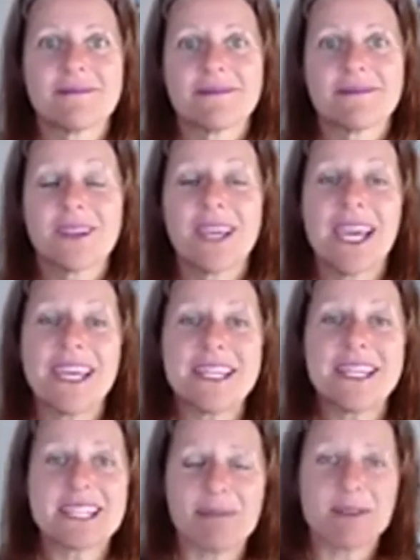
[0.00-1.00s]
Okay,
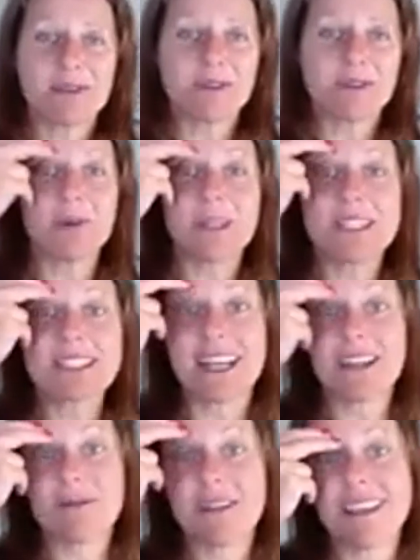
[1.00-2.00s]
tapping through the points,
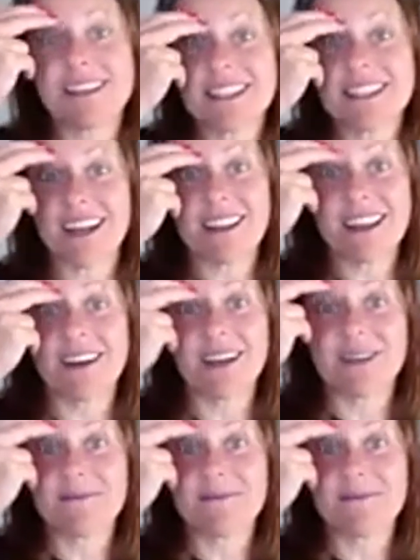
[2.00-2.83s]
starting with the inside of the eye.